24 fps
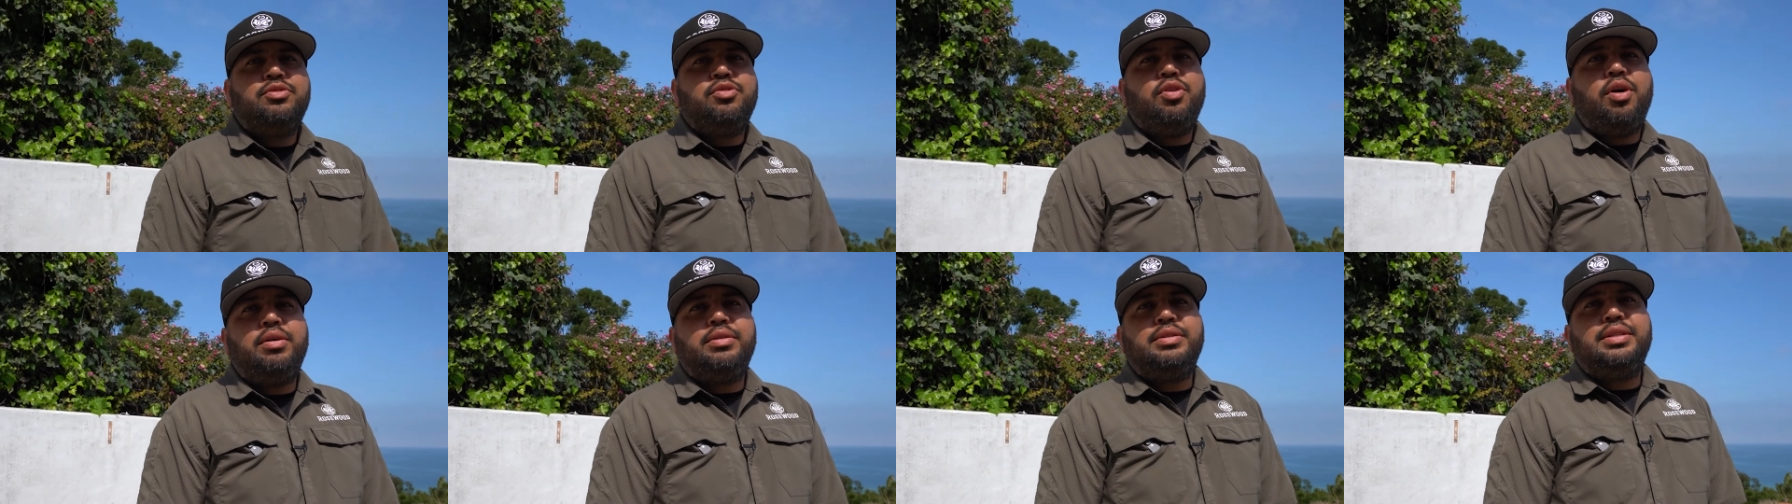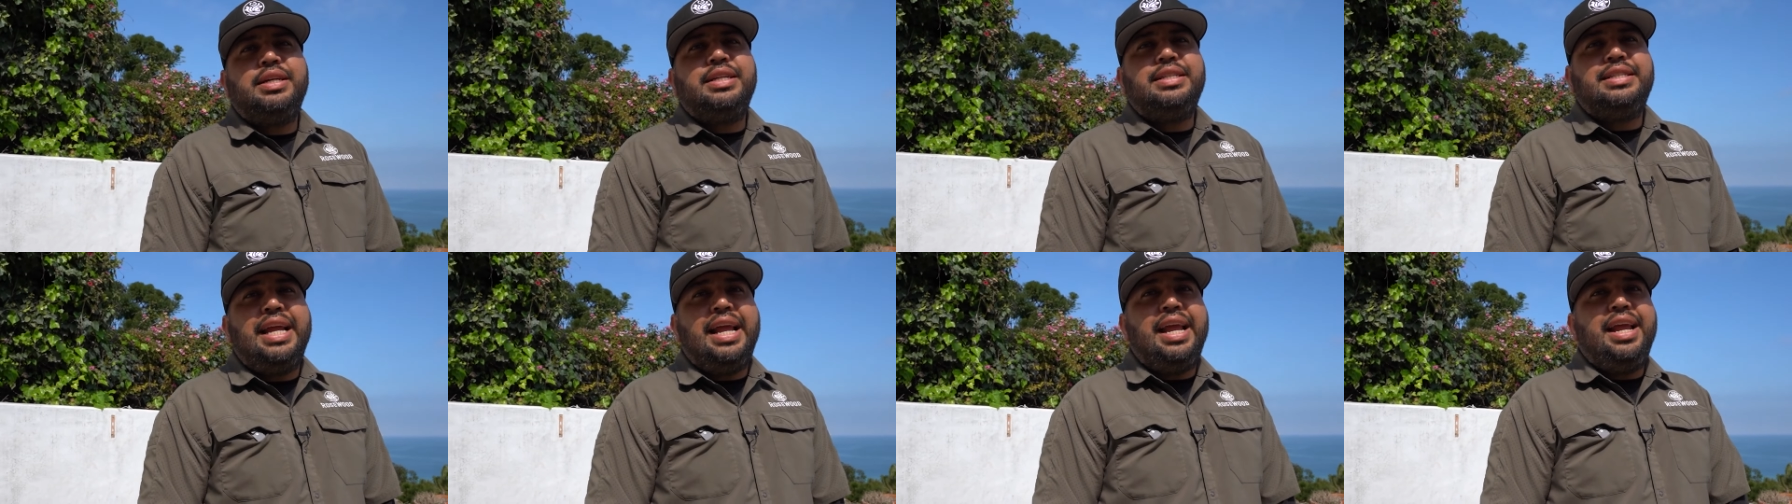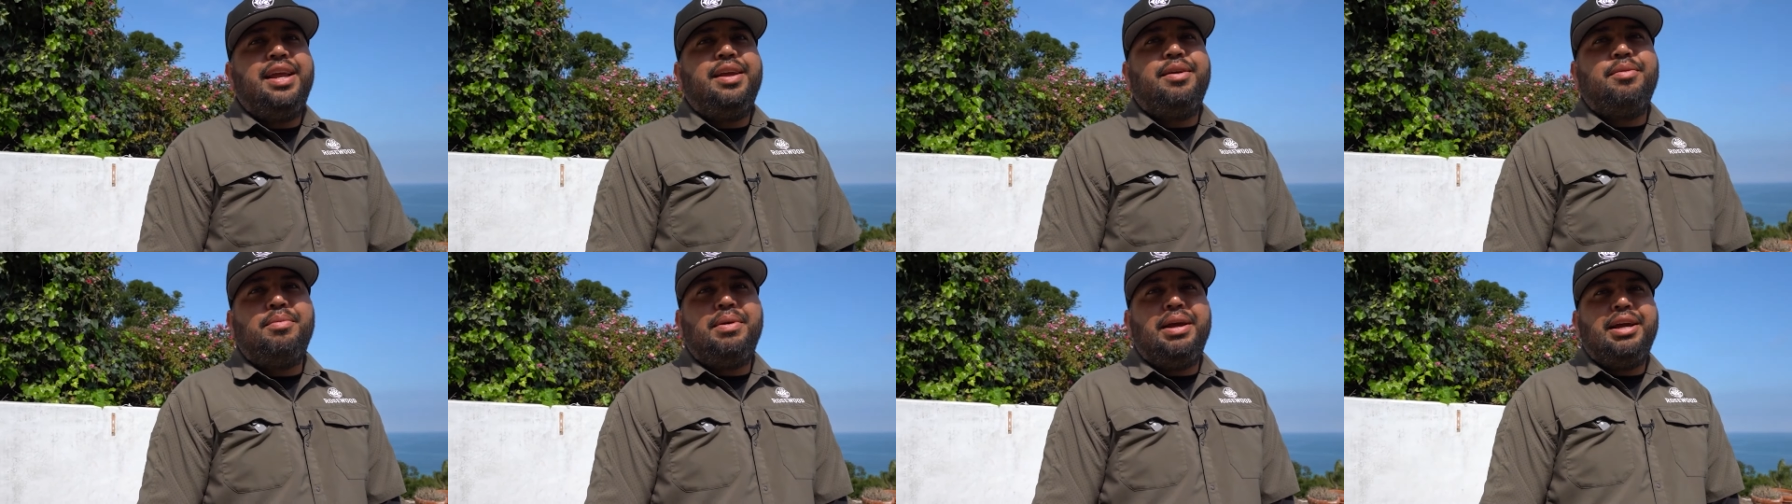I was like,
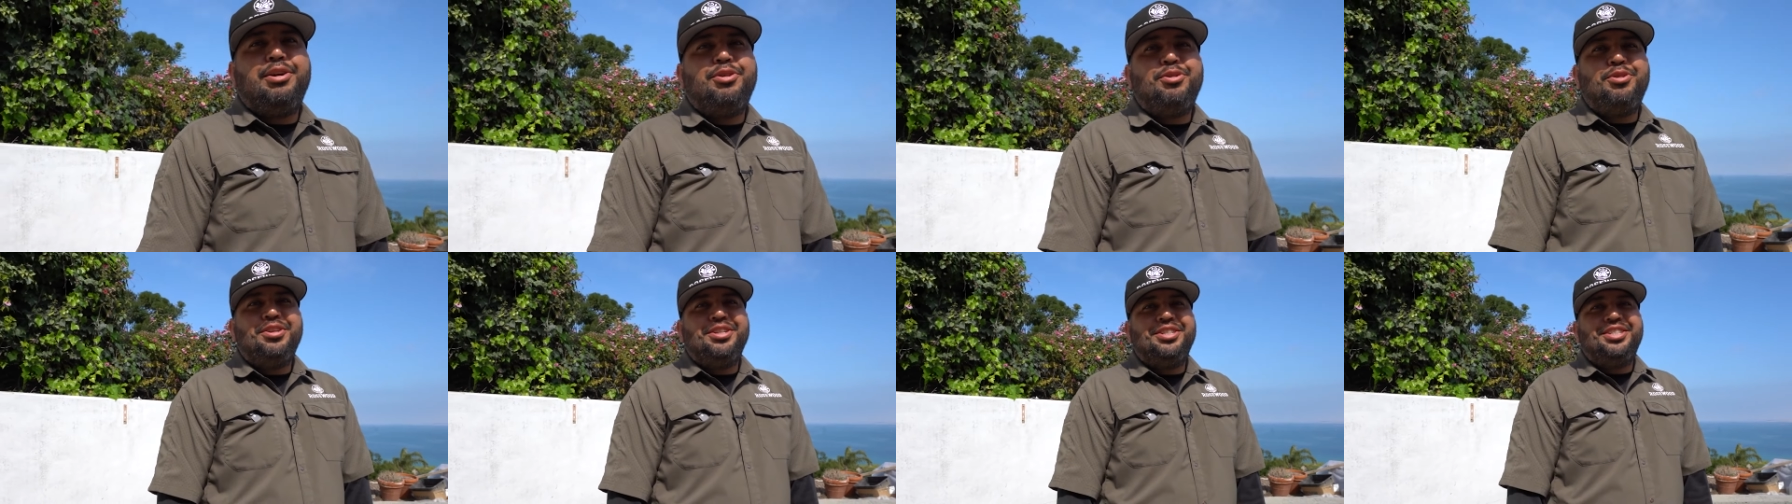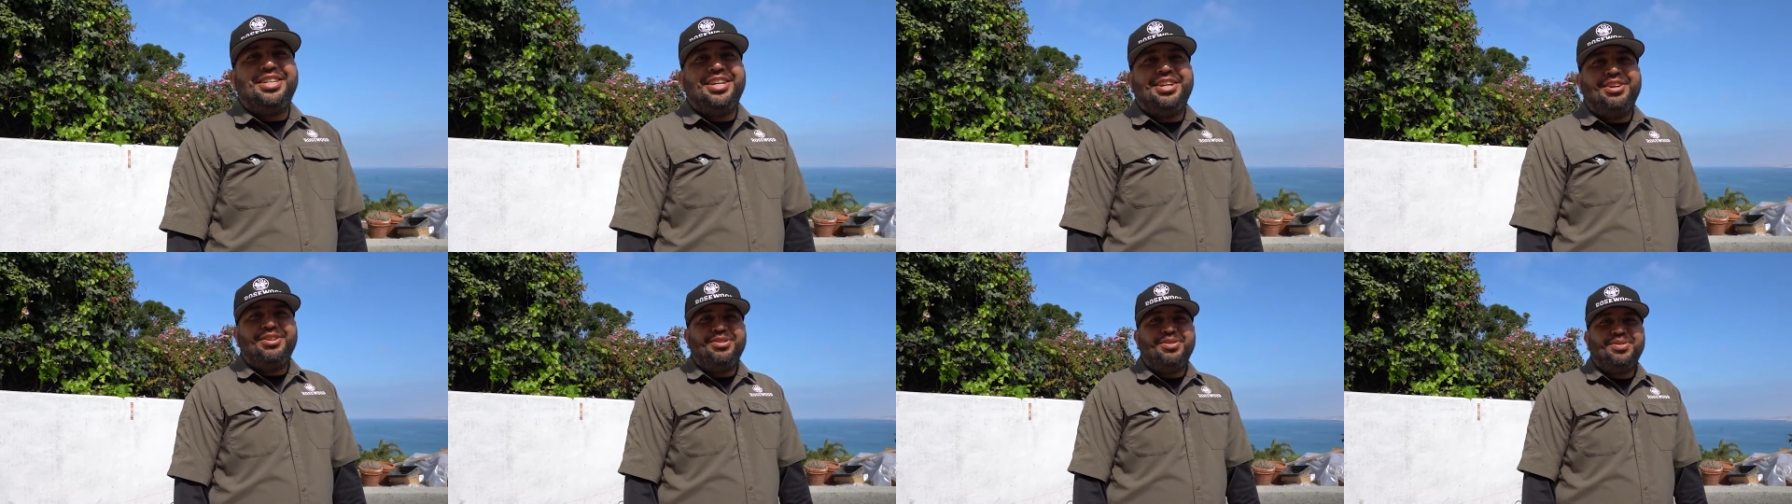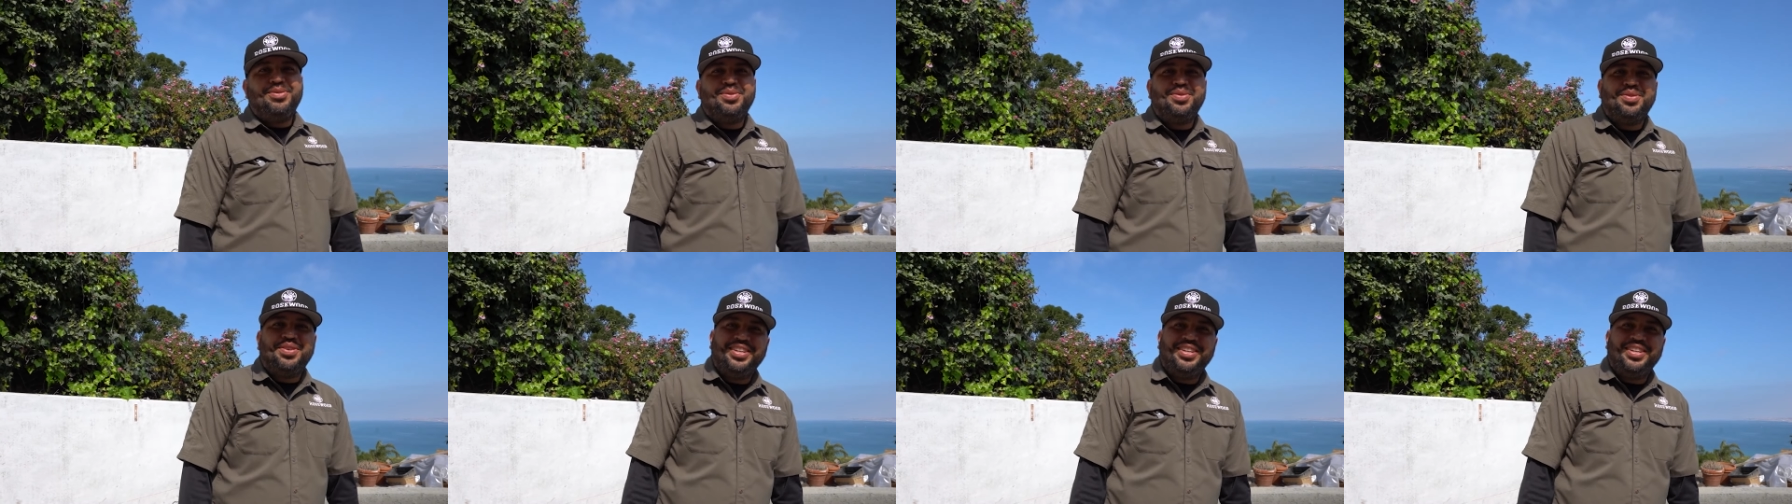damn, am I going to jail?